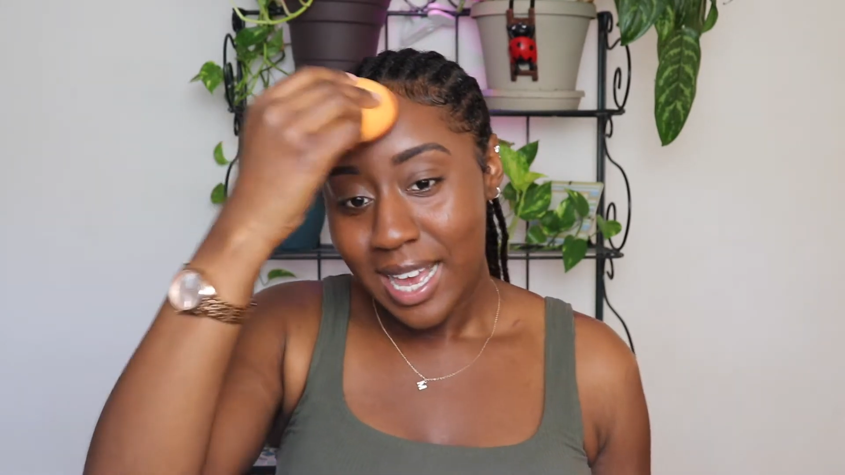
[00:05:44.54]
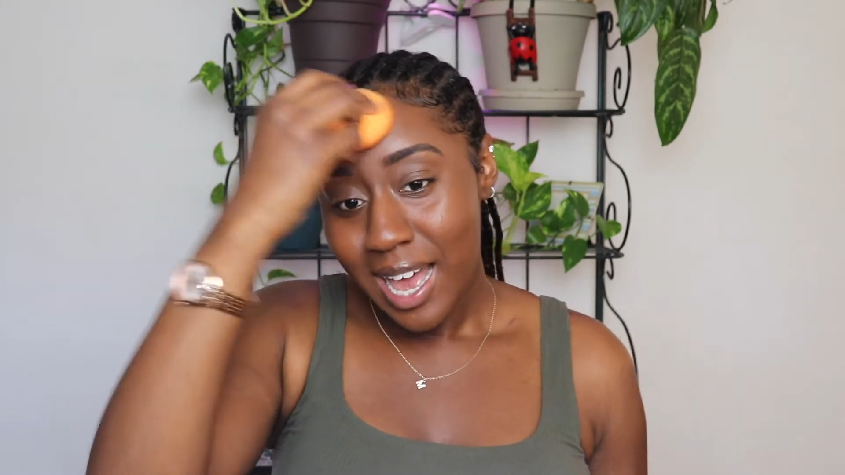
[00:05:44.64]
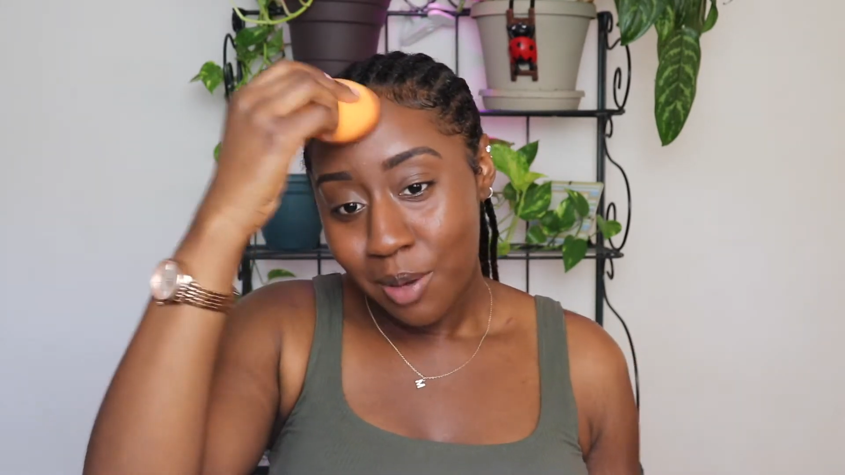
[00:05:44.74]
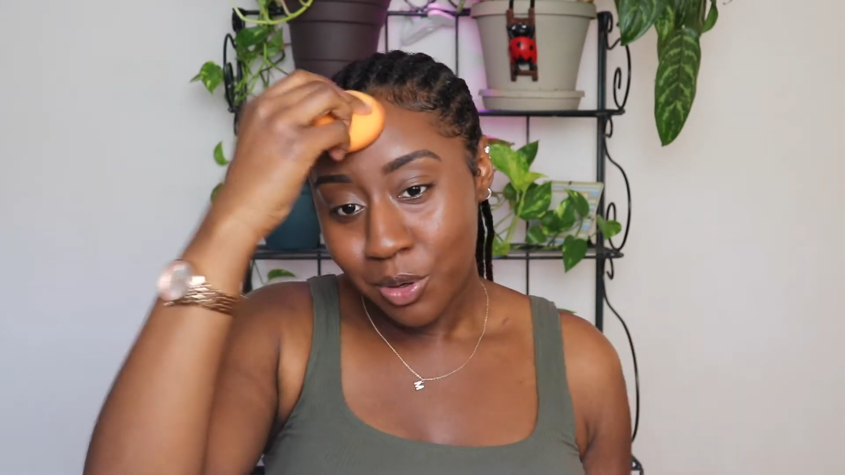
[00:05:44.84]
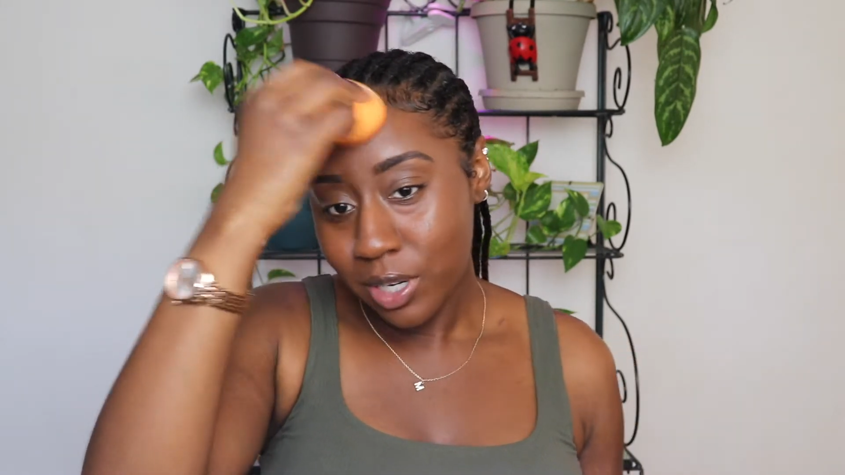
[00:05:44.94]

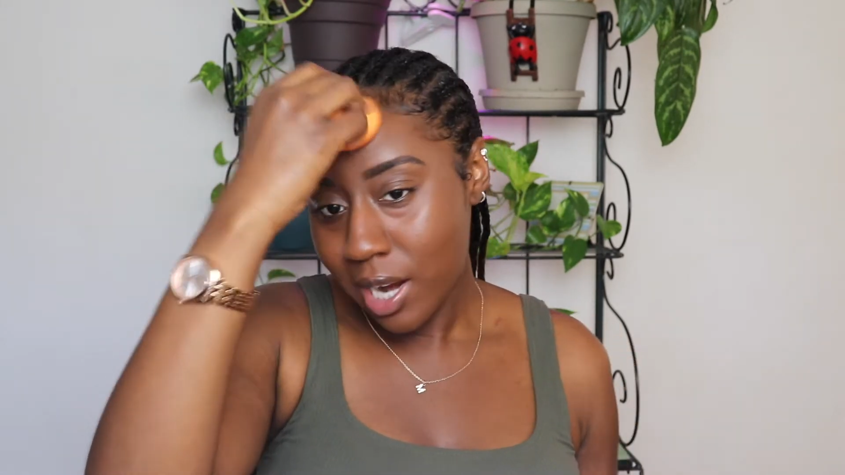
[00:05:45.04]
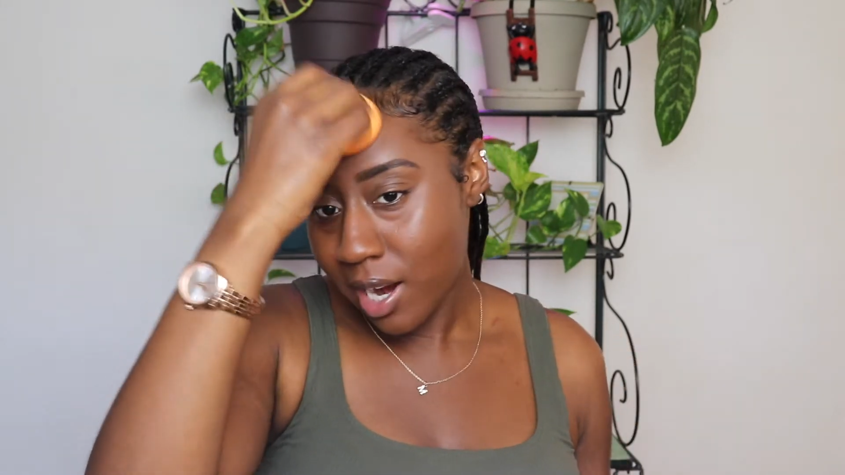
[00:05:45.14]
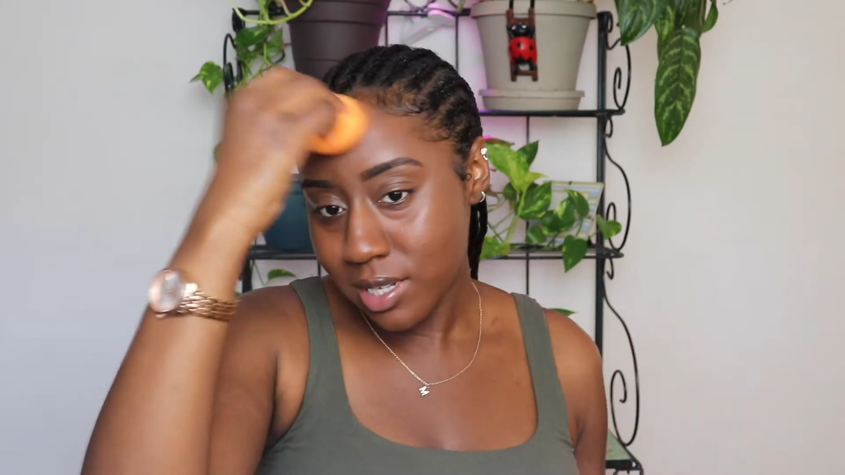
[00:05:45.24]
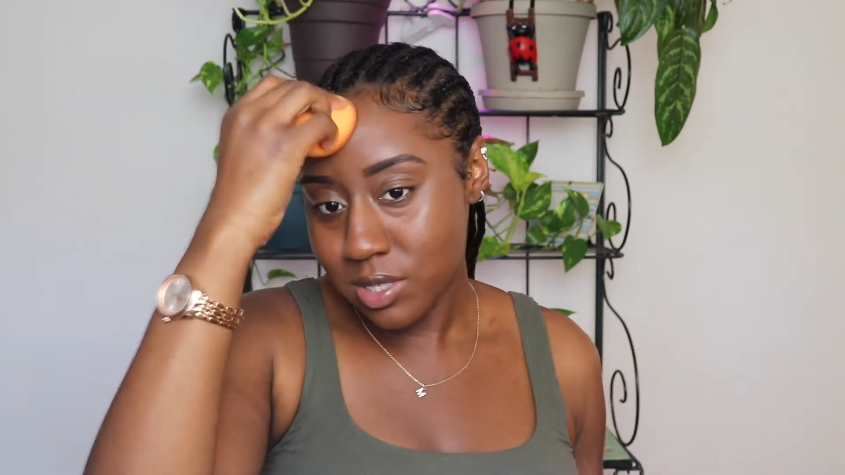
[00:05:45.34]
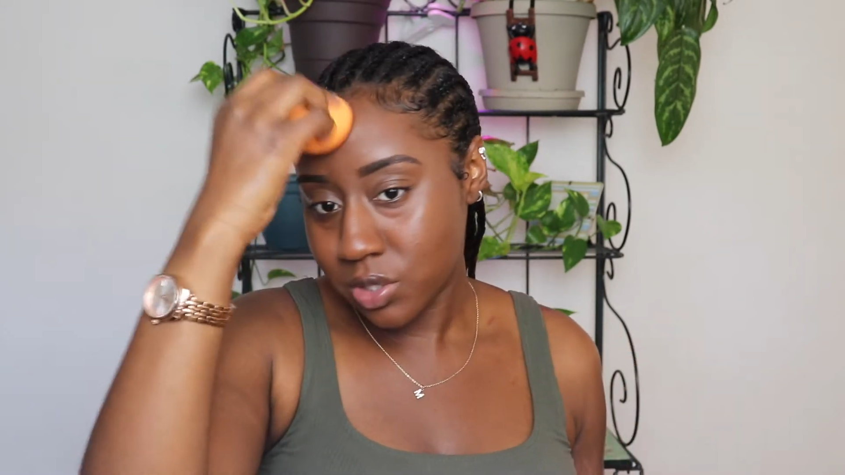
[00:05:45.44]
I'm going to
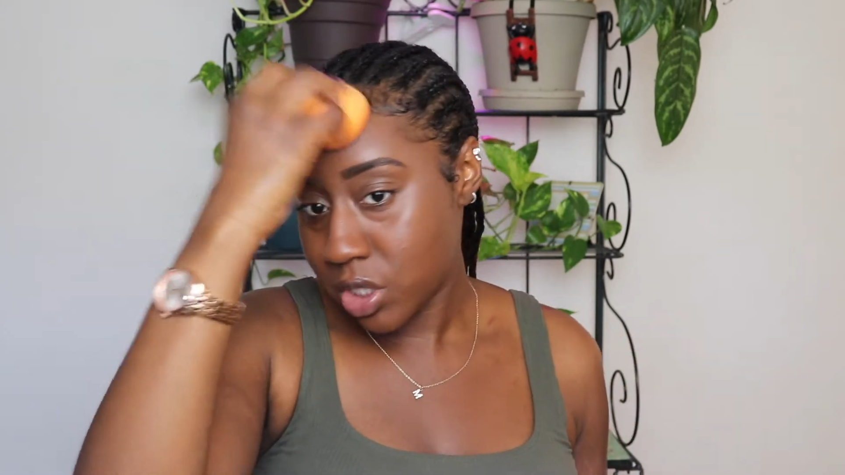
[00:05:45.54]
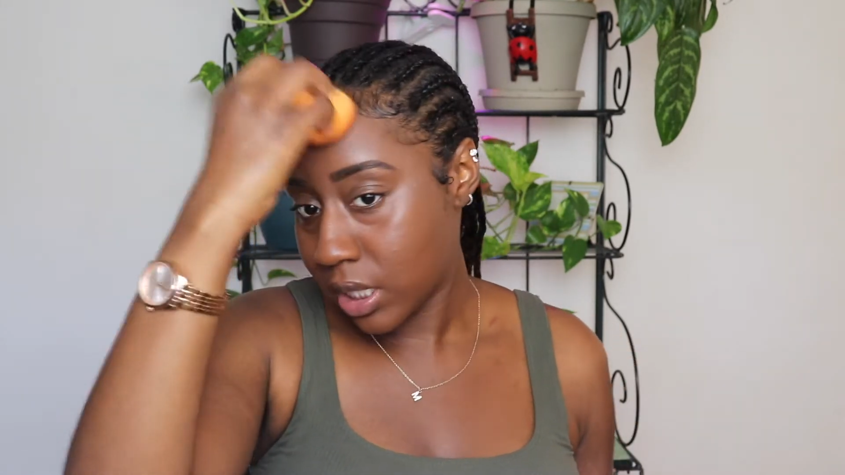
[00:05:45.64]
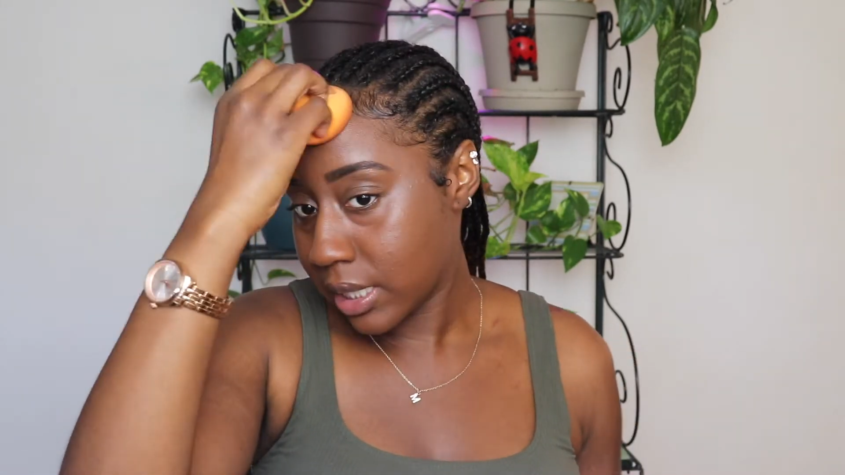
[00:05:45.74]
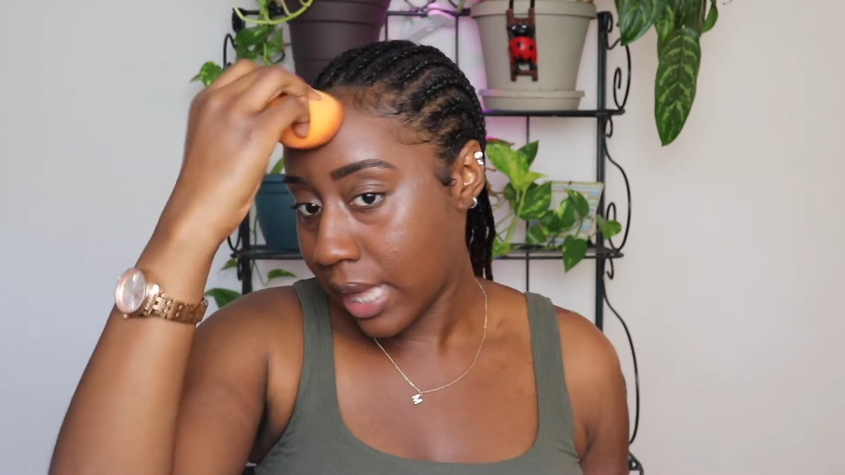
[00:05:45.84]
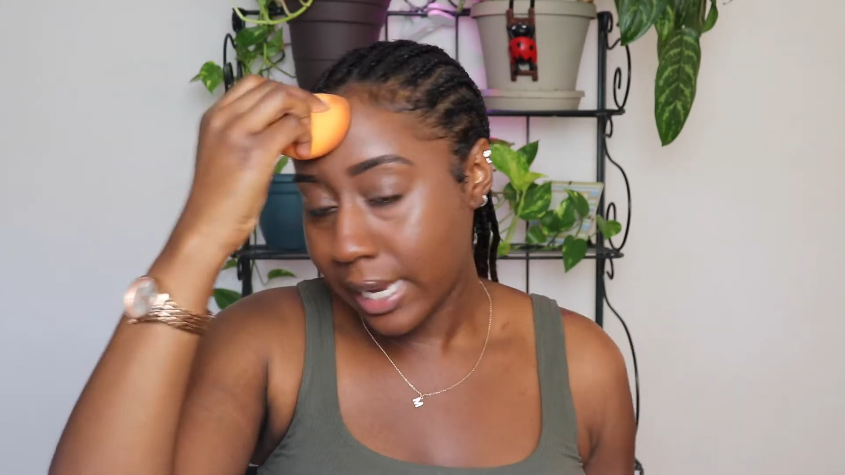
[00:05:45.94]
her so she
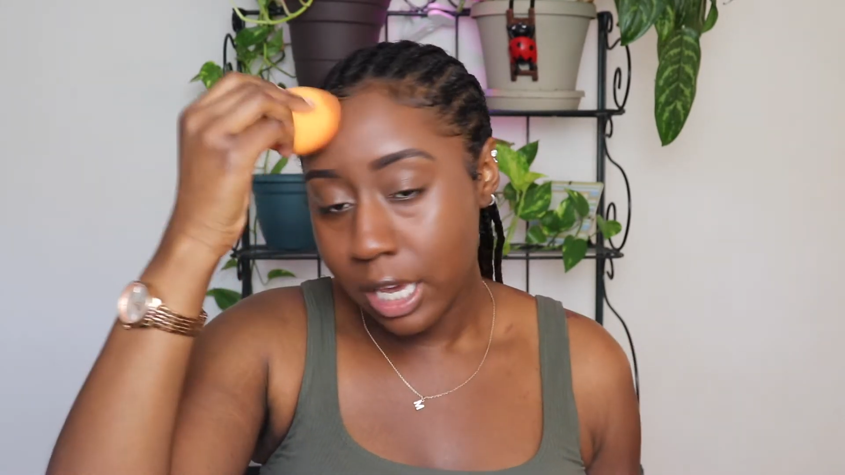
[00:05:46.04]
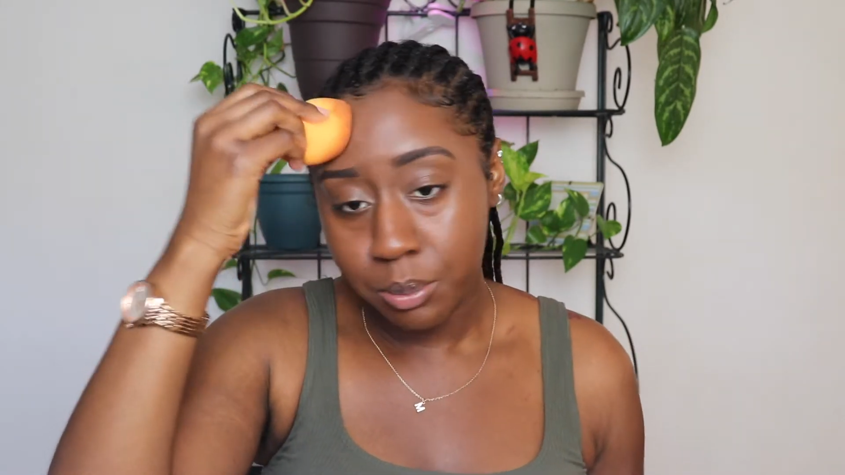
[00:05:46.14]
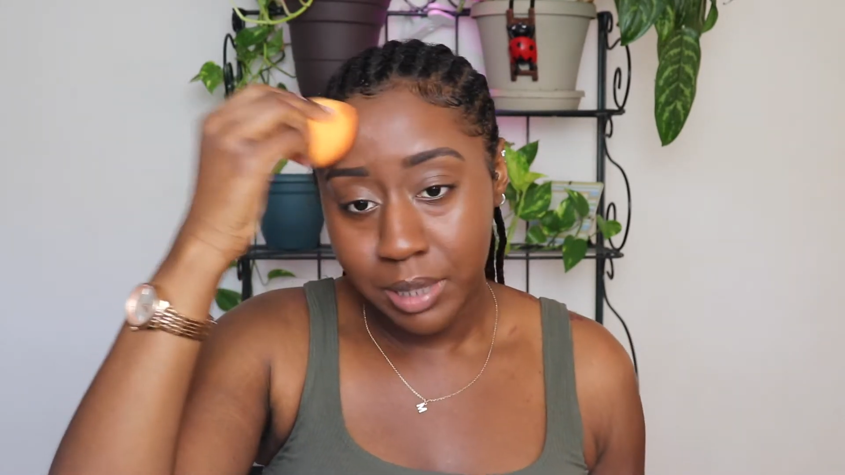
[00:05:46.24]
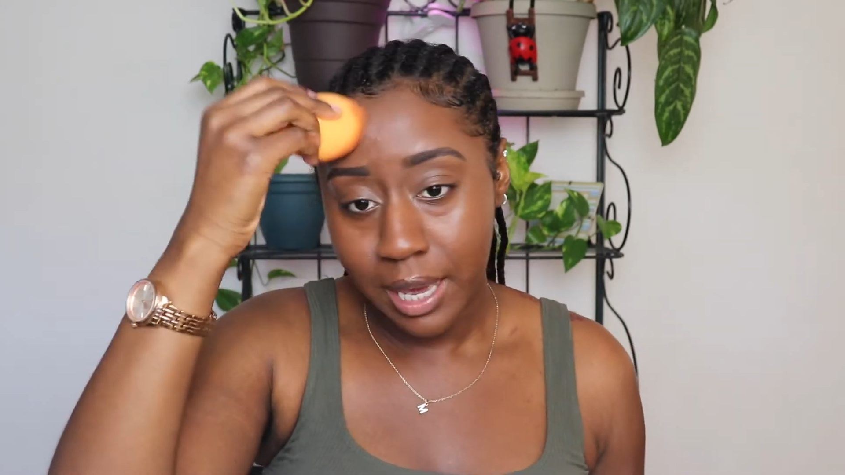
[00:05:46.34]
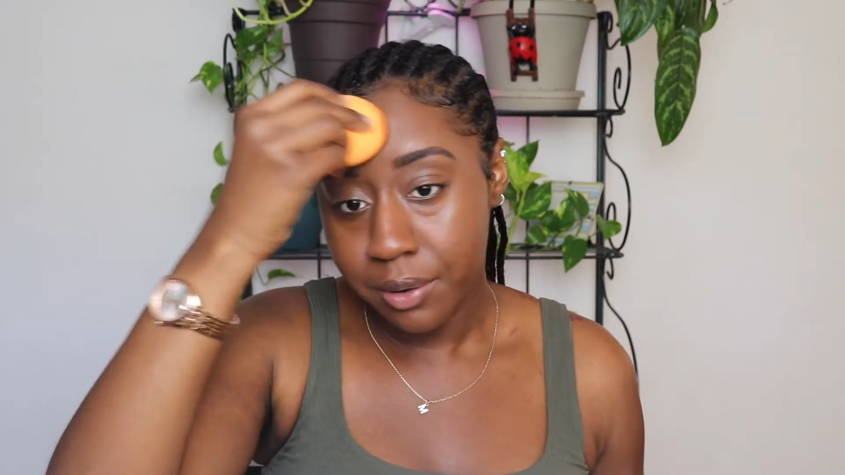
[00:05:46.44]
can like help
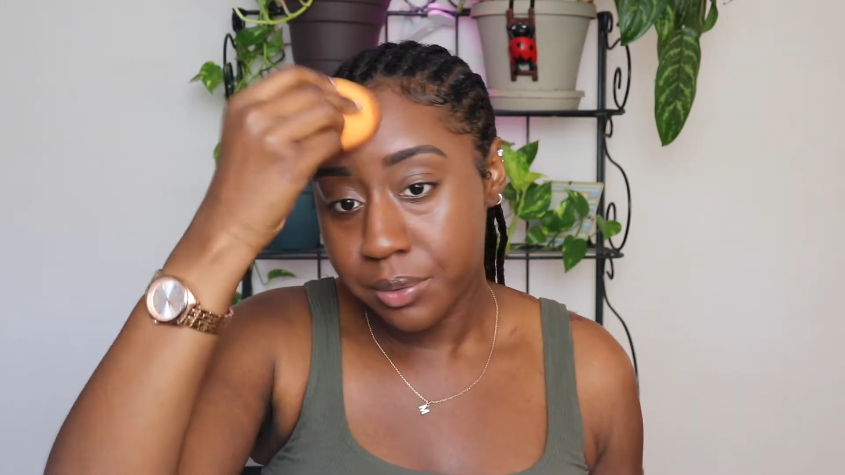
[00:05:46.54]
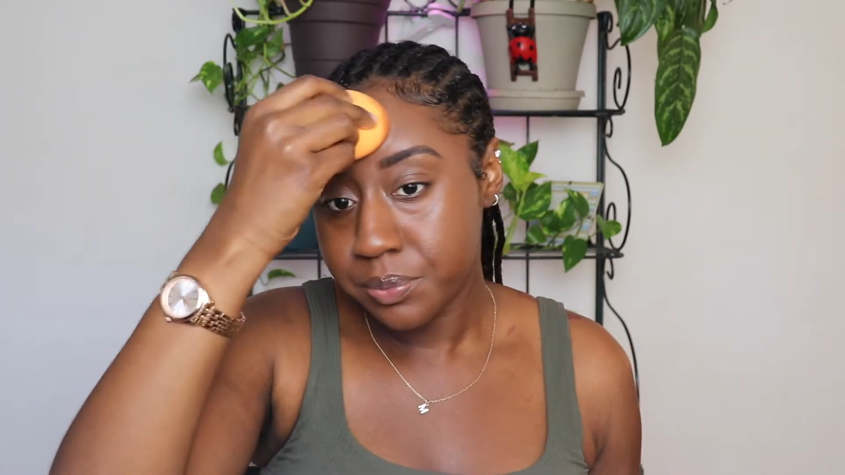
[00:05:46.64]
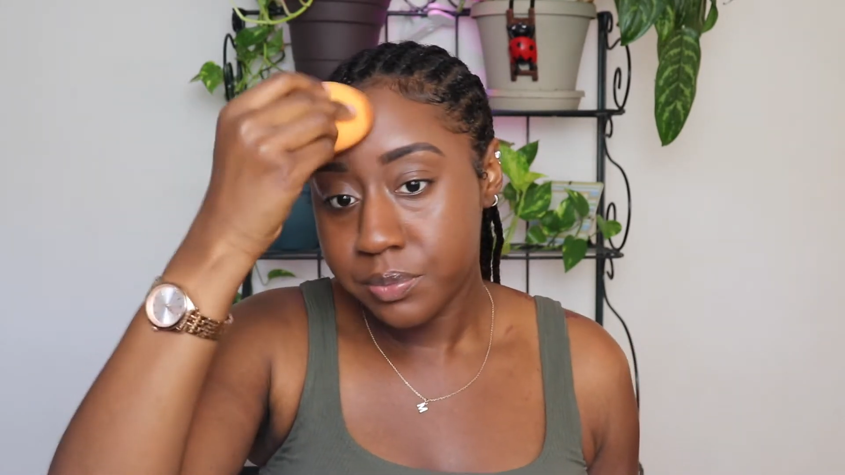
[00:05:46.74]
me out.